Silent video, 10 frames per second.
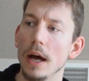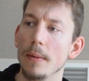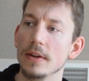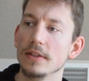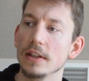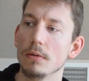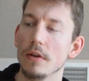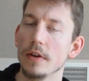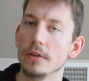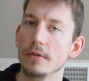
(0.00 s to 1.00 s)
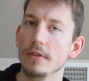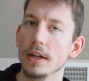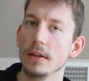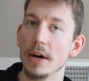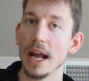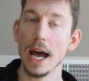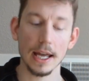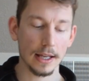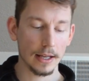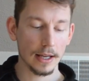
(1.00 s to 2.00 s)
I want to say 1,200 feet, but
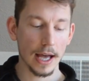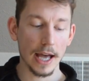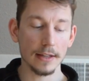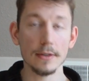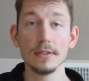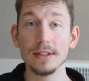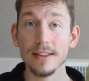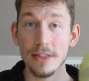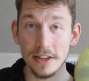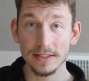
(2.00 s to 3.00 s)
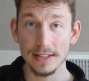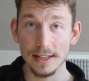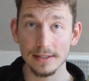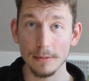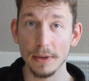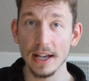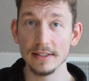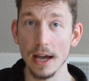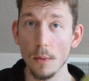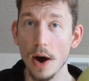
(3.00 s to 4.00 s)
I used this disc
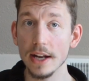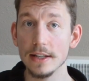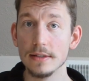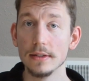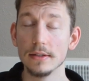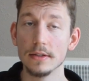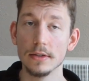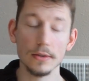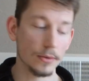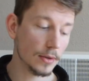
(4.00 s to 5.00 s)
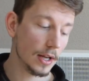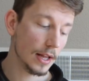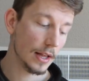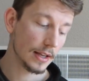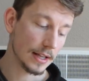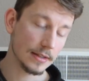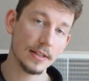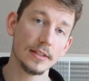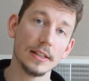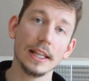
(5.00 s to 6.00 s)
because I wanted to
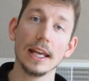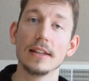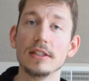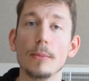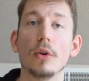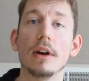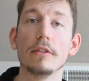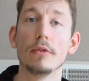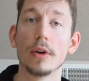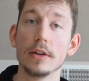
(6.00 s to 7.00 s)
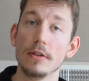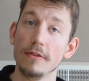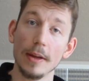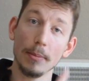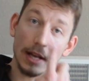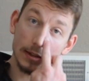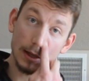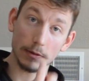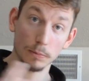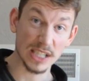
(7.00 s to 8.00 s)
consistently get somewhere around 400 feet, because
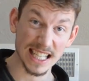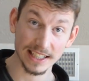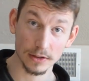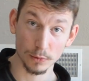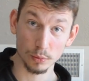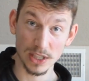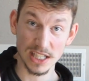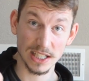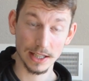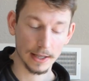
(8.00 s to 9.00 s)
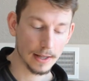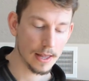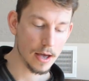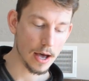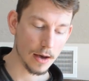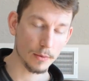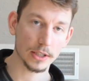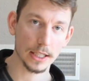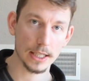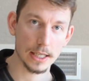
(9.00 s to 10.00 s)
I was playing to win,
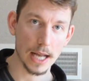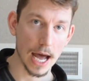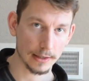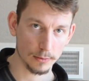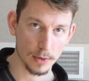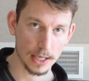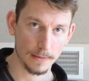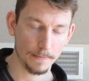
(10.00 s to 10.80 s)
which I did not win.